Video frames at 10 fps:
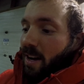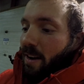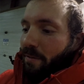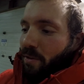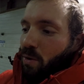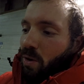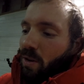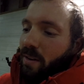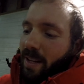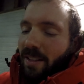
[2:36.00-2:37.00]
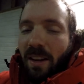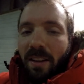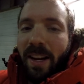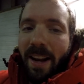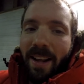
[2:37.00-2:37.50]
fuel,
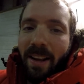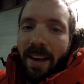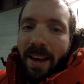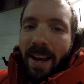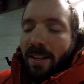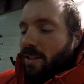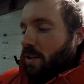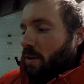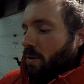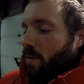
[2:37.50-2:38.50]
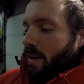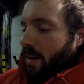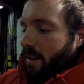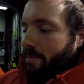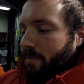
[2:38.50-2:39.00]
consolidating it into
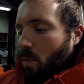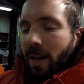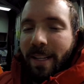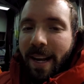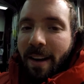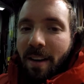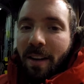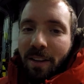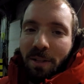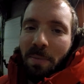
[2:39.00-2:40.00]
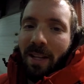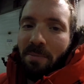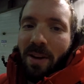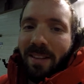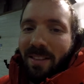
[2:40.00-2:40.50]
one container. He'll explain the
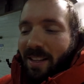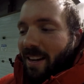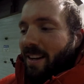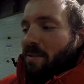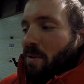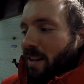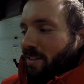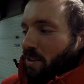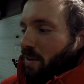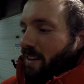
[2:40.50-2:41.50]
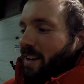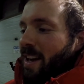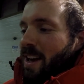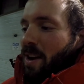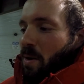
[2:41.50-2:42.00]
process, kind of what he's doing and
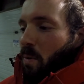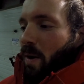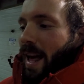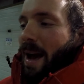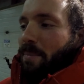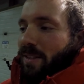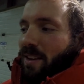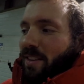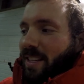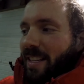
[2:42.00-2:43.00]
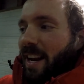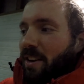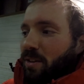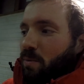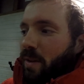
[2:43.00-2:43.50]
what happens to all these
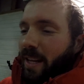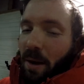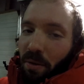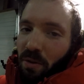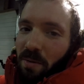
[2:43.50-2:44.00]
containers when they go through them.